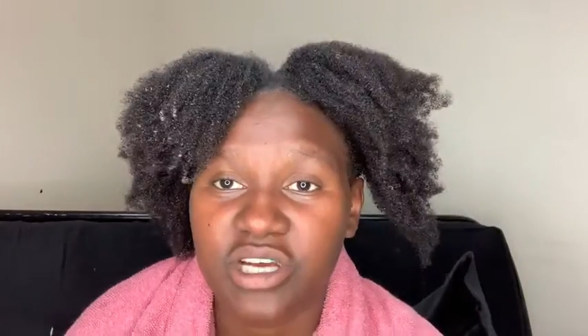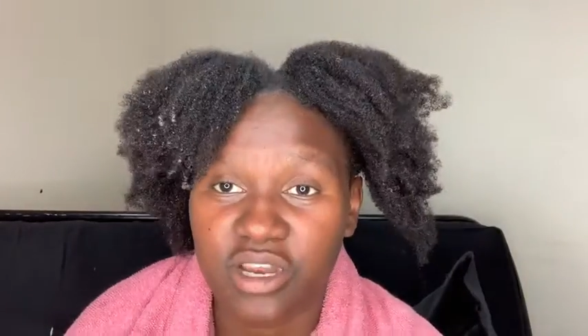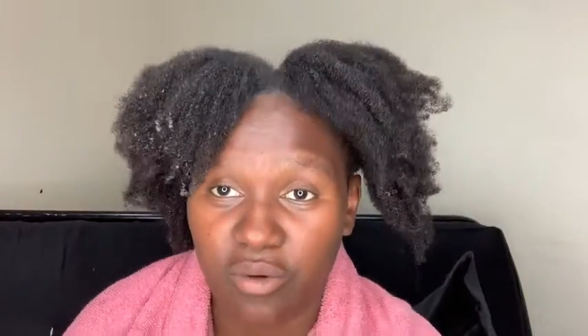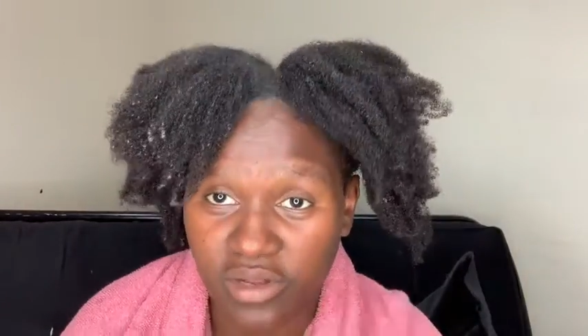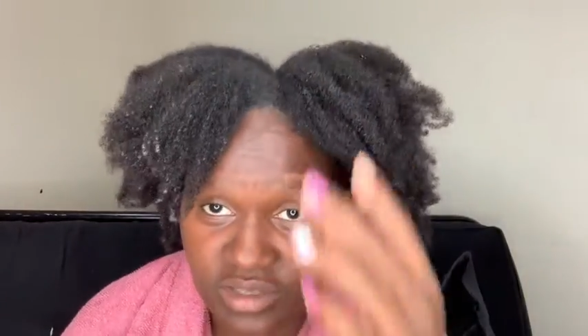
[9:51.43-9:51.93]

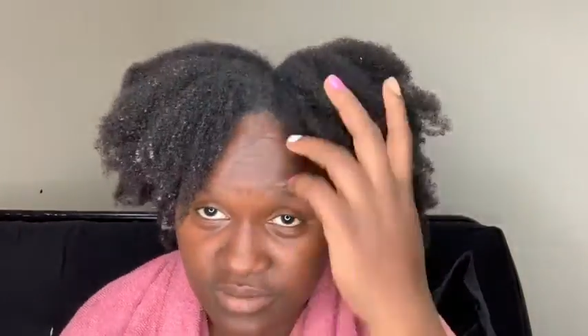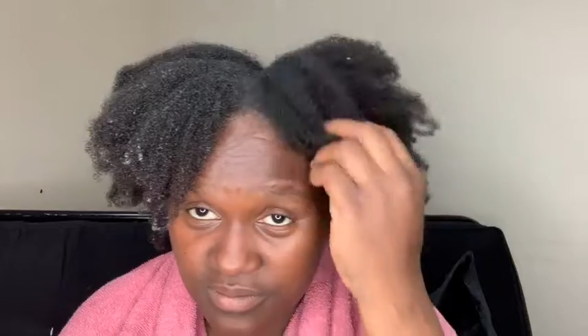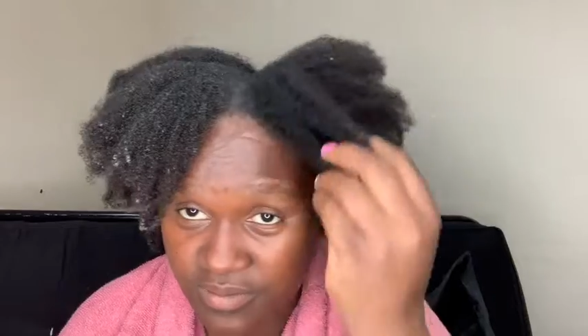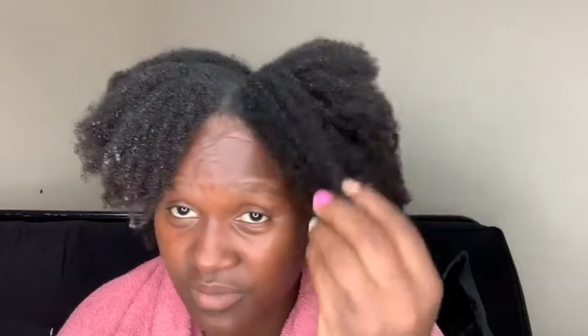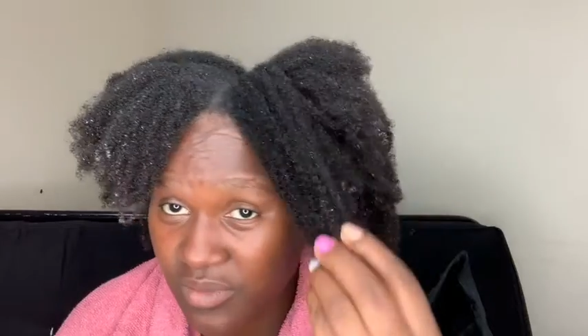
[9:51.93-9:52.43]
Anyways,
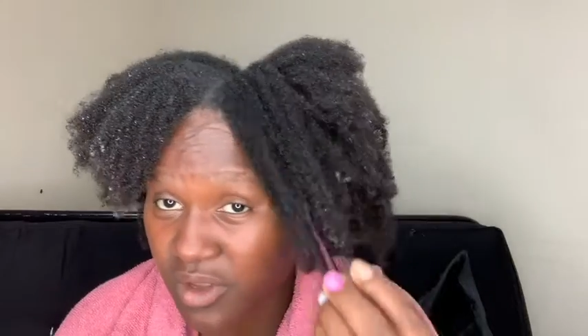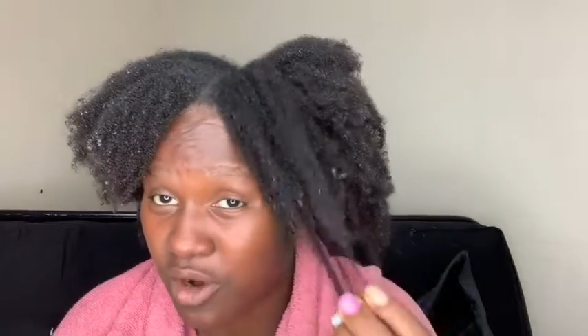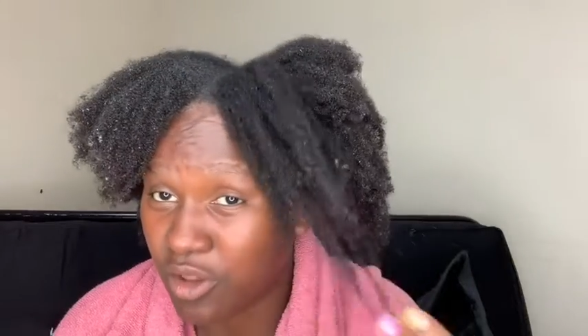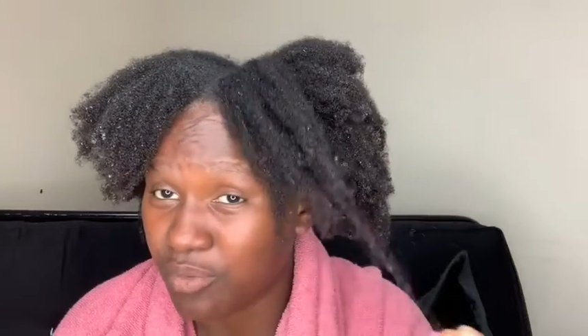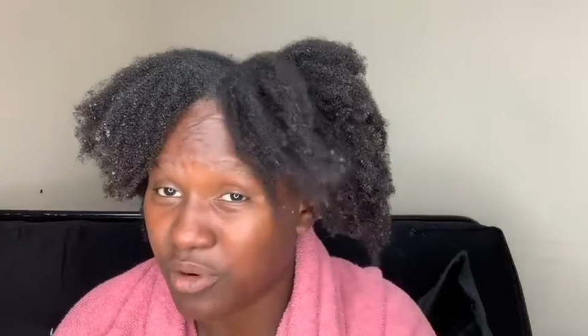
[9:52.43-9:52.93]

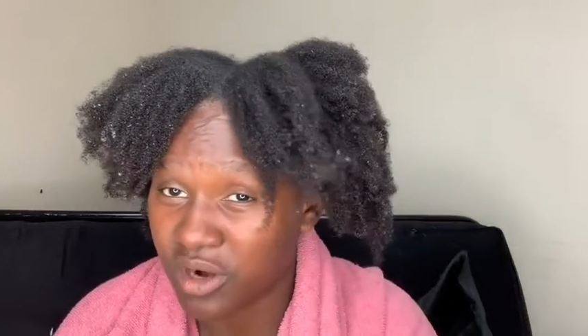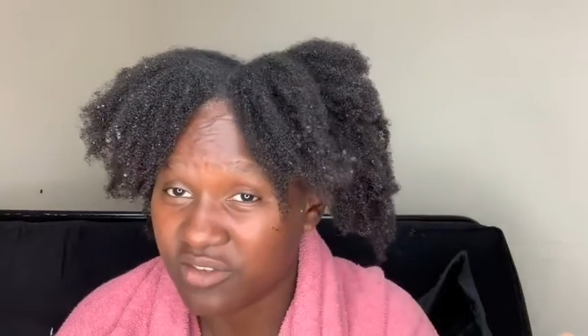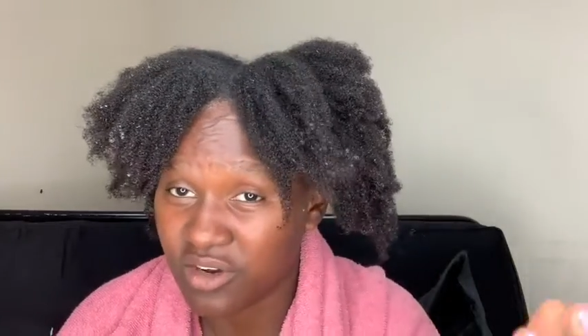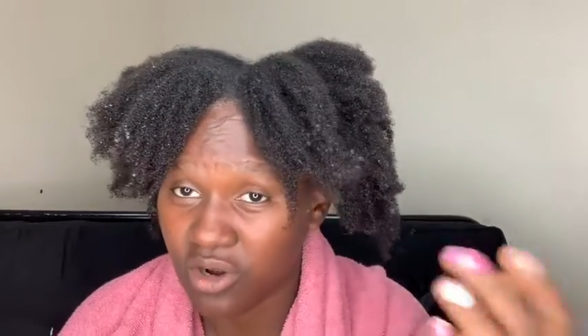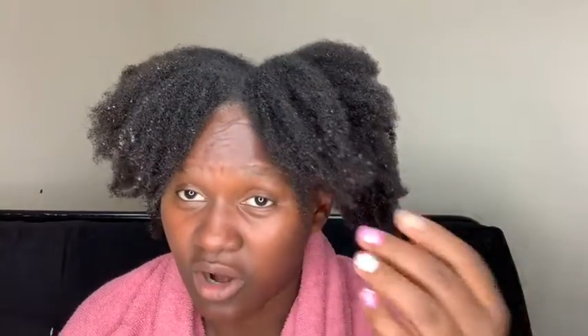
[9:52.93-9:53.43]
all the products
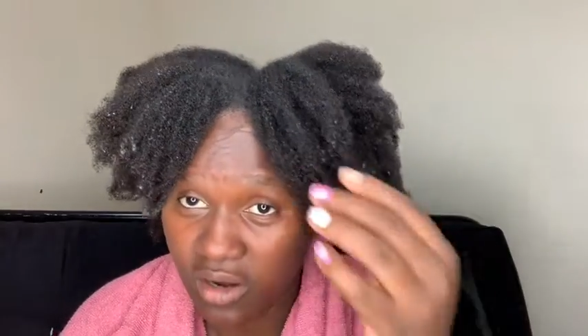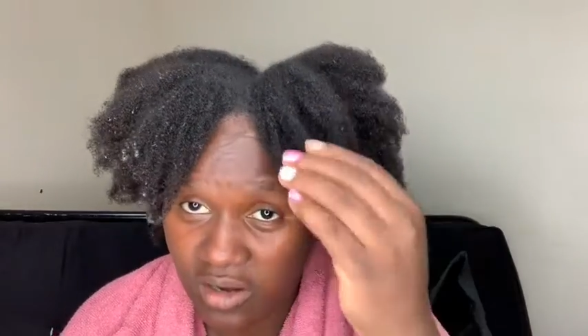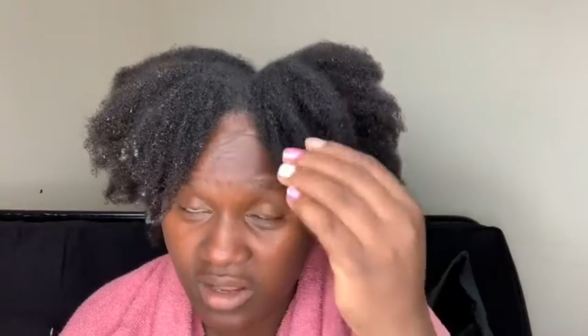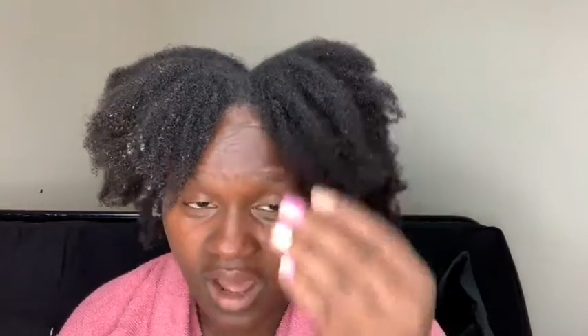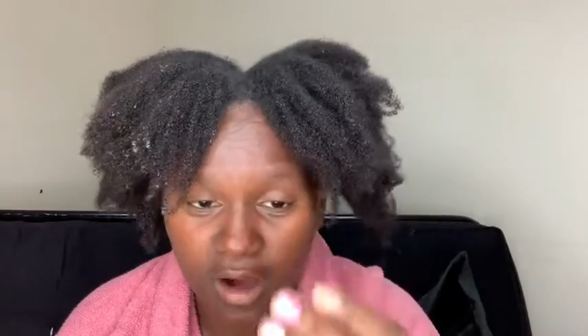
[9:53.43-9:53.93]
are
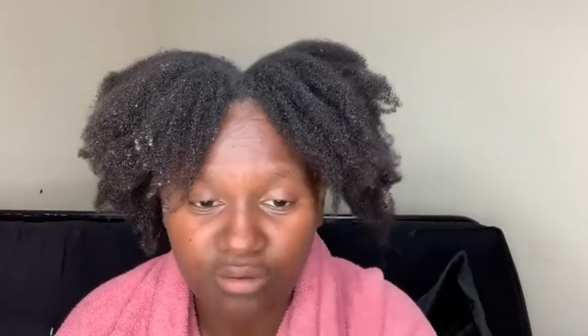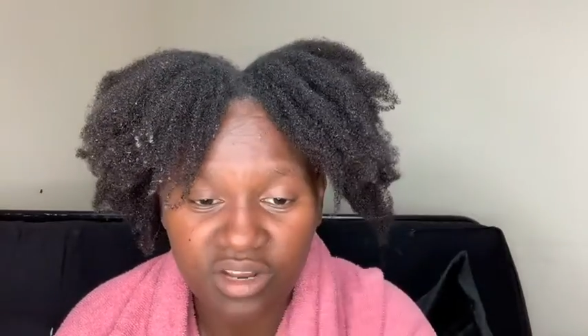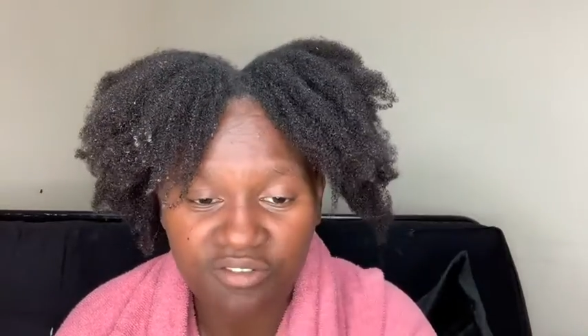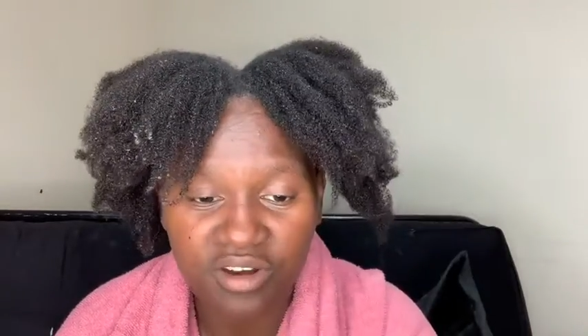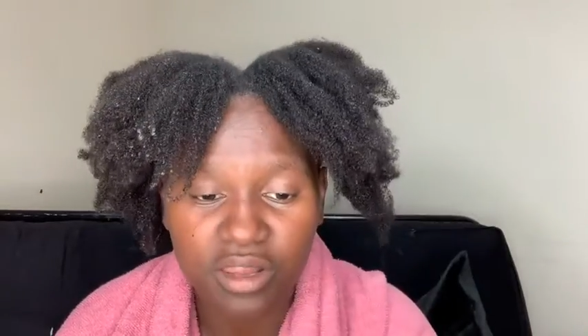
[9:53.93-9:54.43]
gone, I would
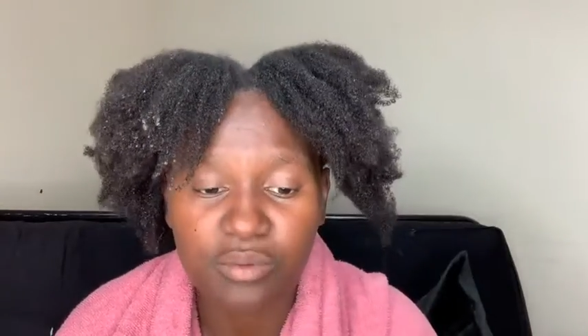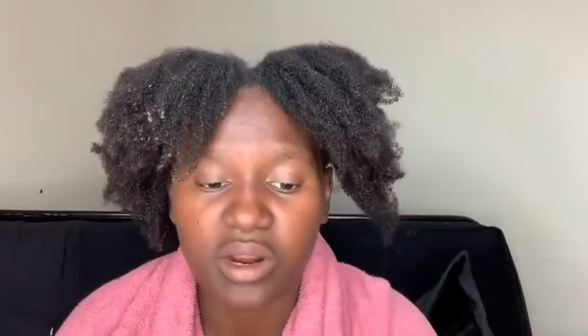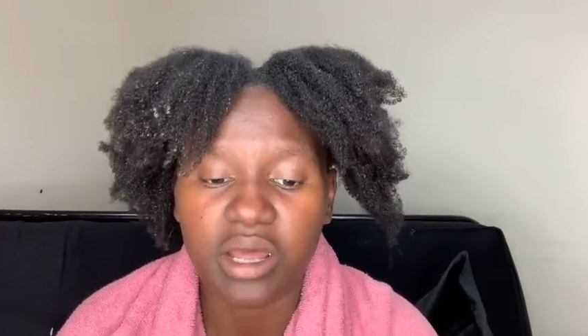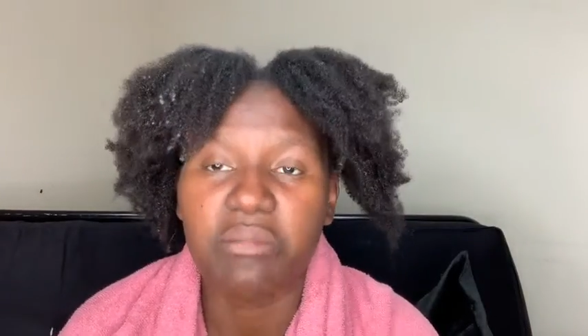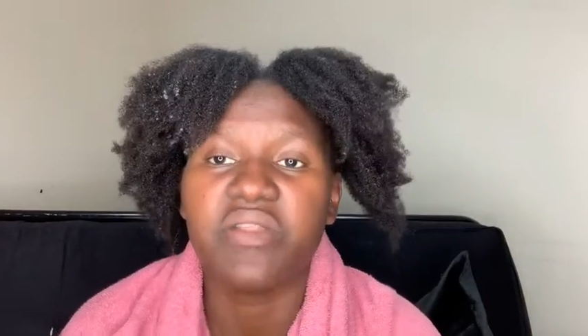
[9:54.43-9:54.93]
definitely
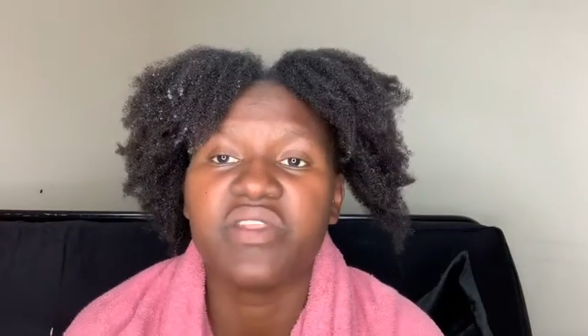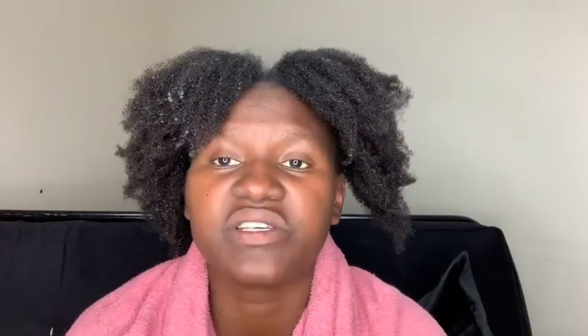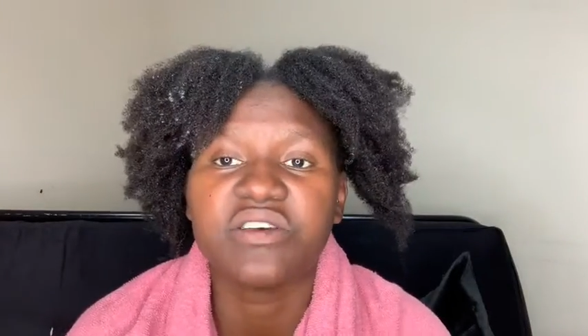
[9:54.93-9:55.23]
recommend this.